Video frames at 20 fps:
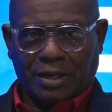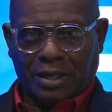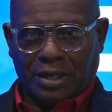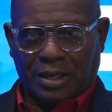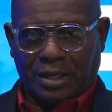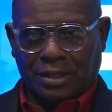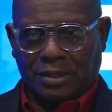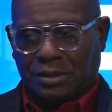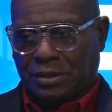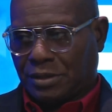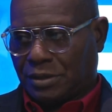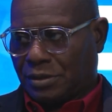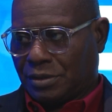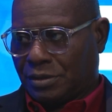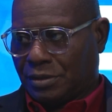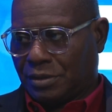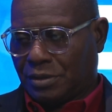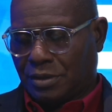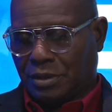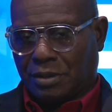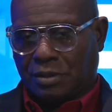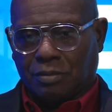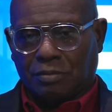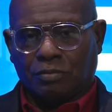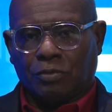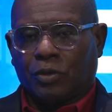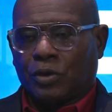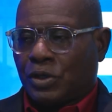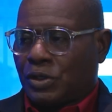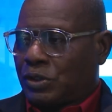and
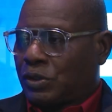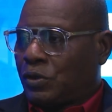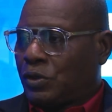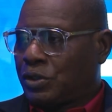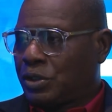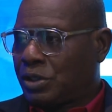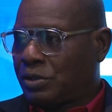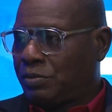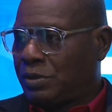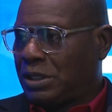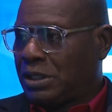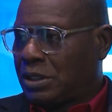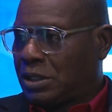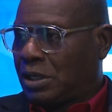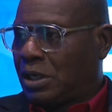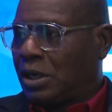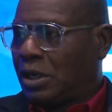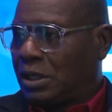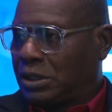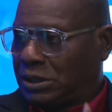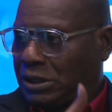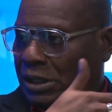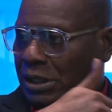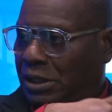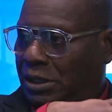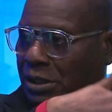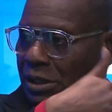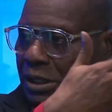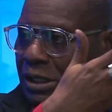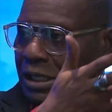more soldiers being caught
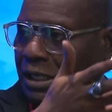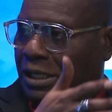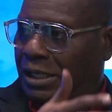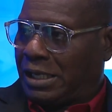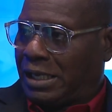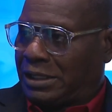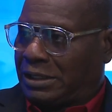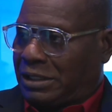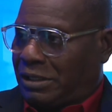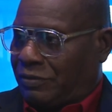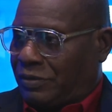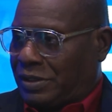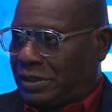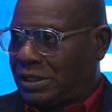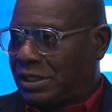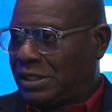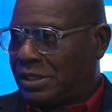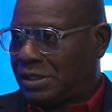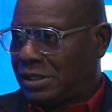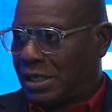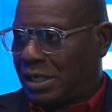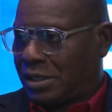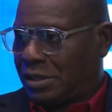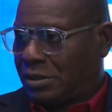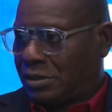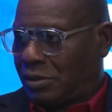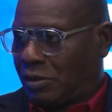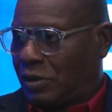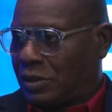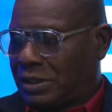in illegal activities and
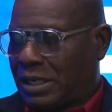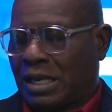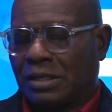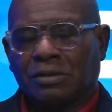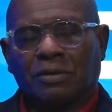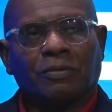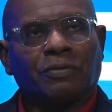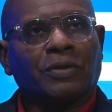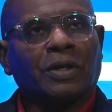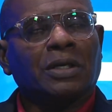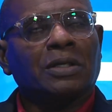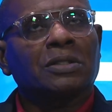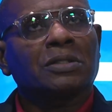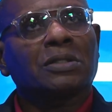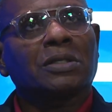all kinds of things.